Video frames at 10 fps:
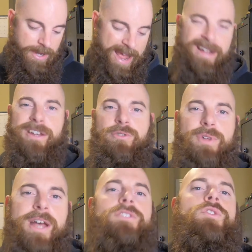but how can you
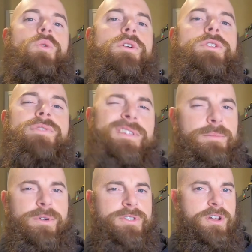not source
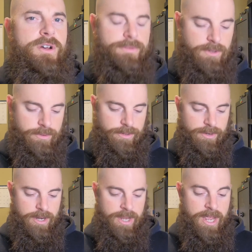50% off clothing,
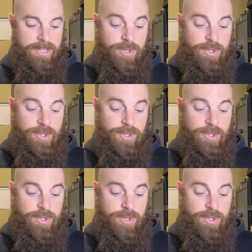right?